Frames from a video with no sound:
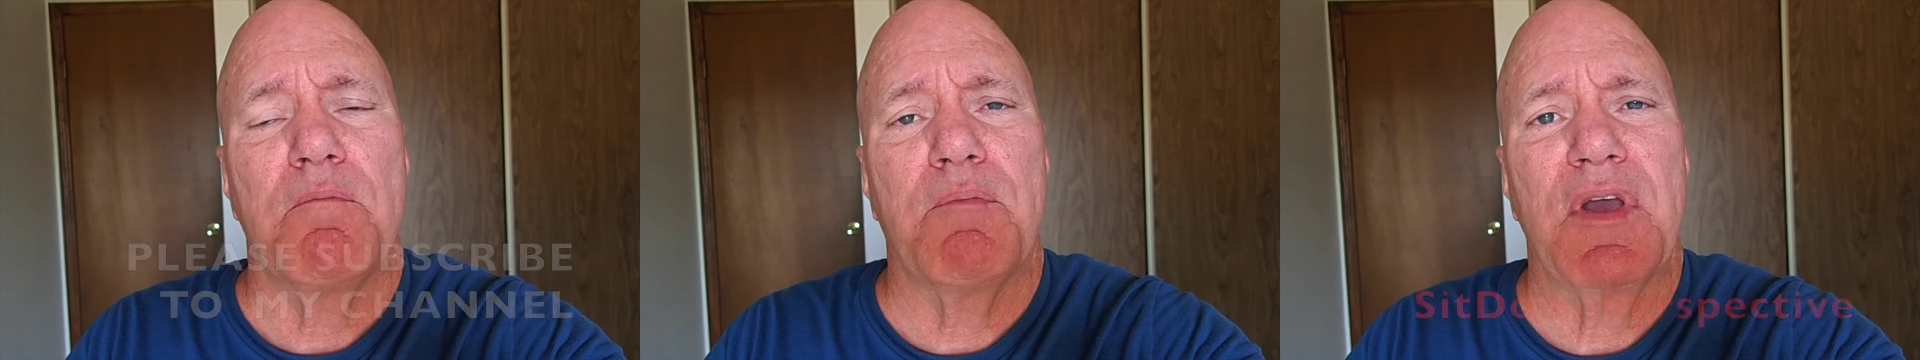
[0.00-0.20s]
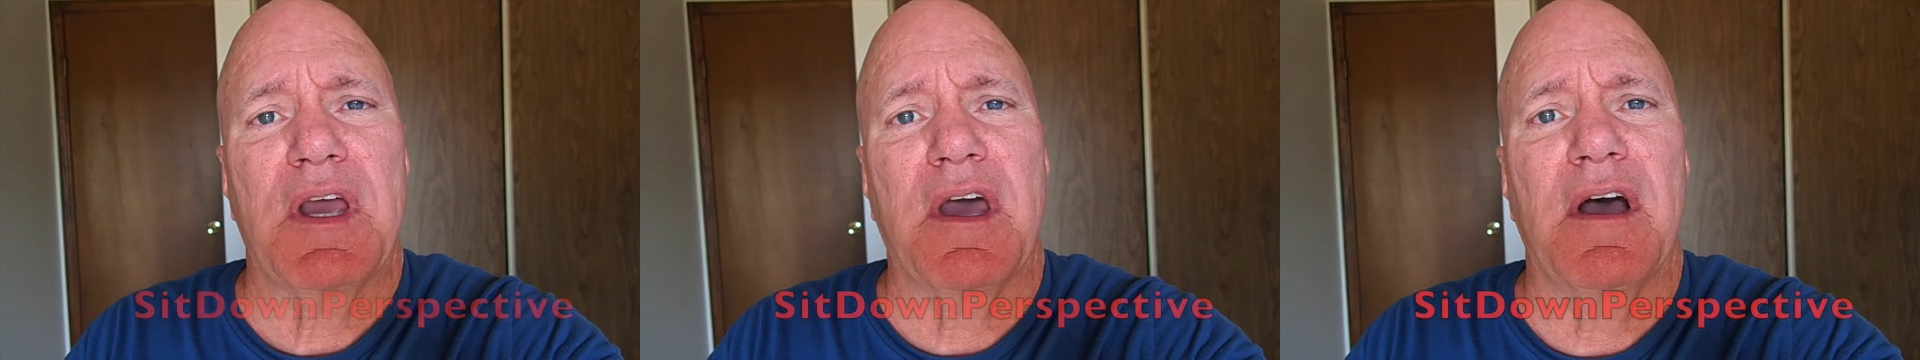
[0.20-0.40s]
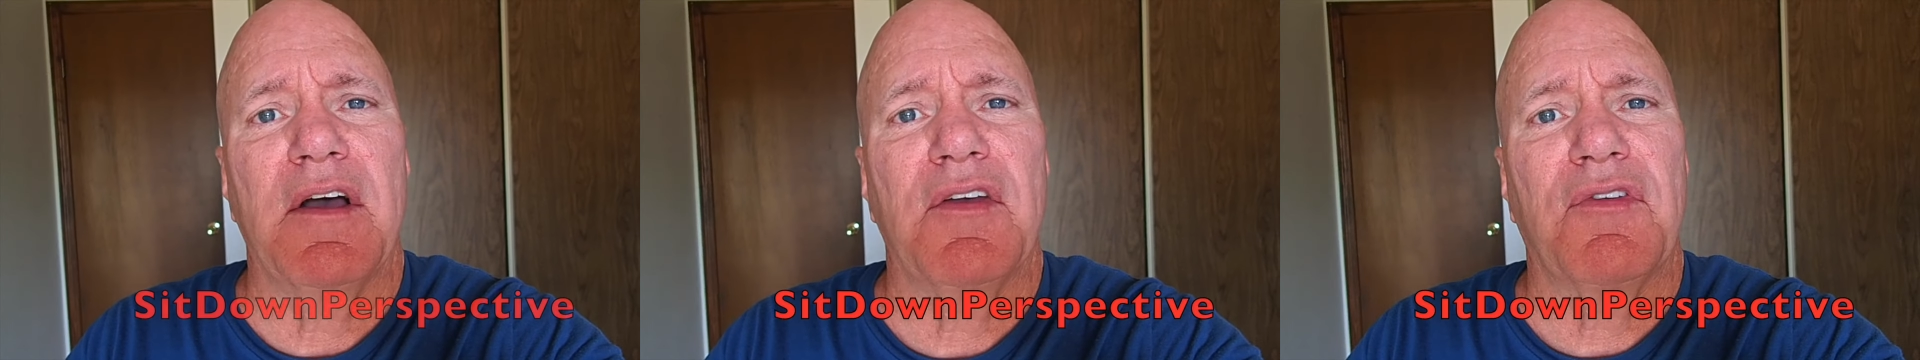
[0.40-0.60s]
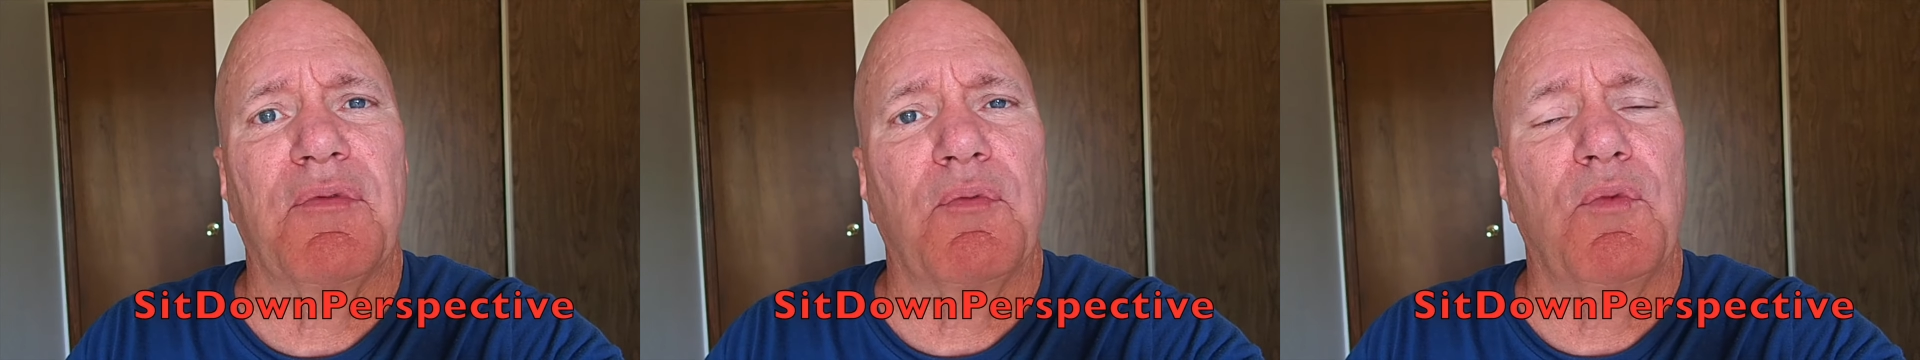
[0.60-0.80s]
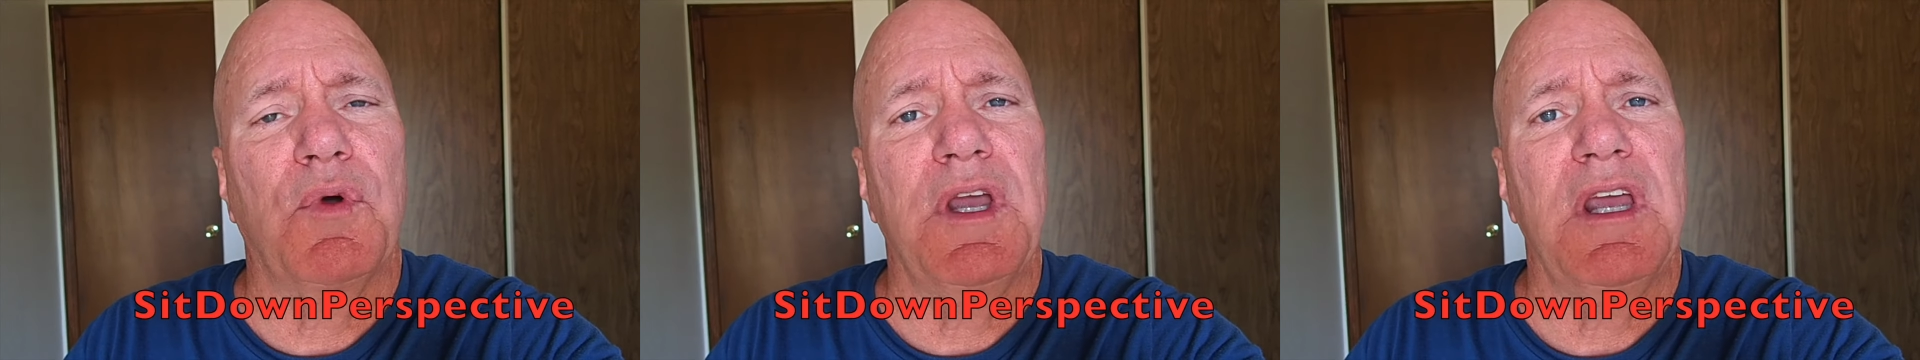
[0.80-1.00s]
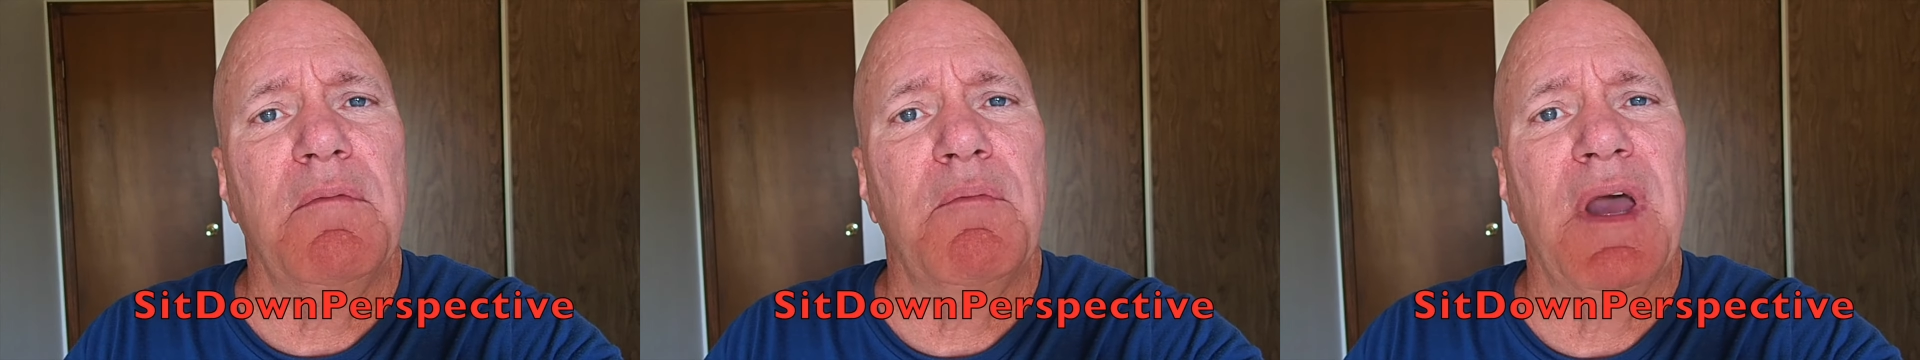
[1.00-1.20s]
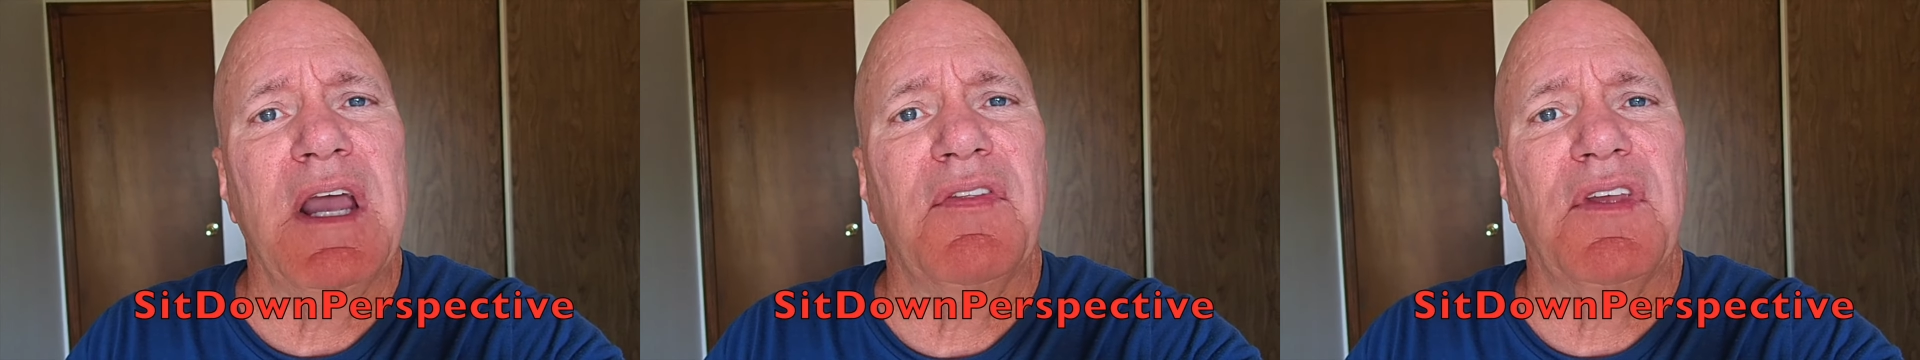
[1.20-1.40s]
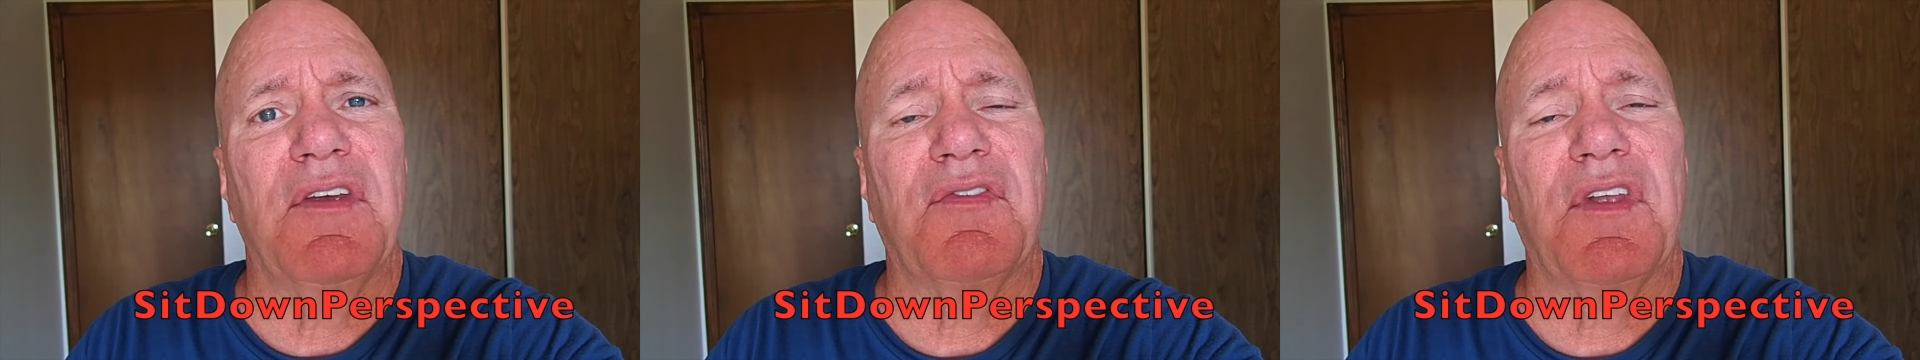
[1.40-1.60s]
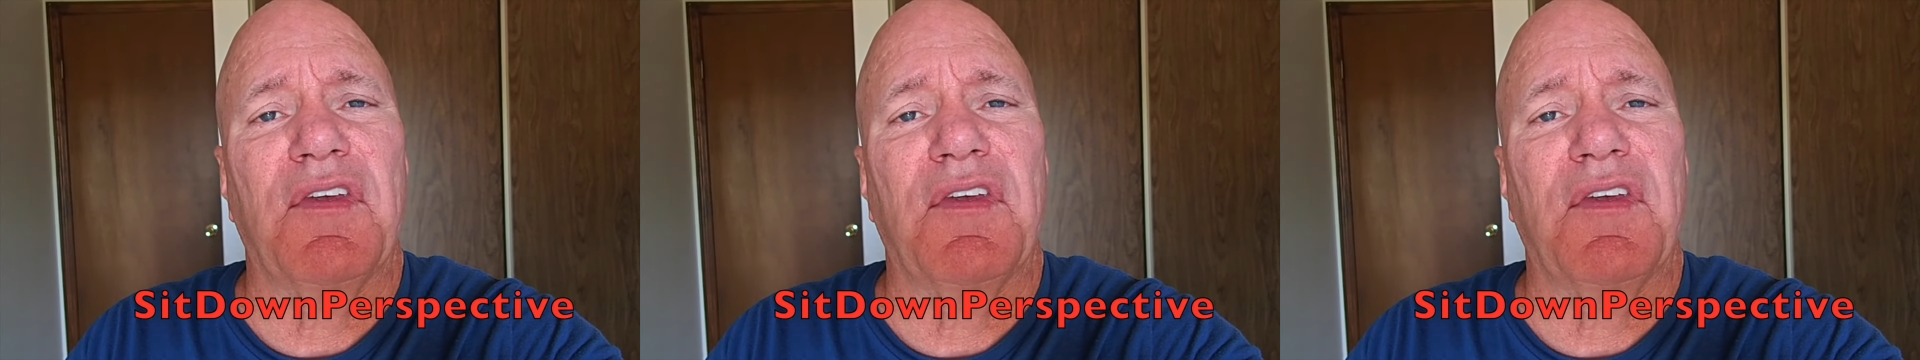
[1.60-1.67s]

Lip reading: because we made these